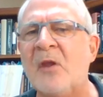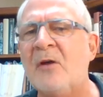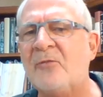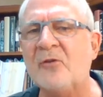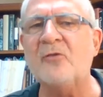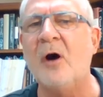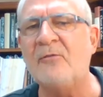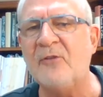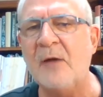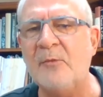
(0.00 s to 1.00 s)
First off,
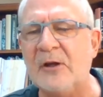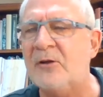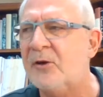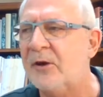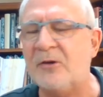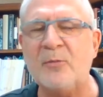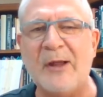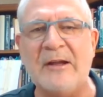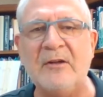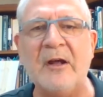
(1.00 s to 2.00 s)
let me
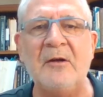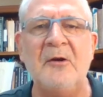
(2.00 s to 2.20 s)
explain that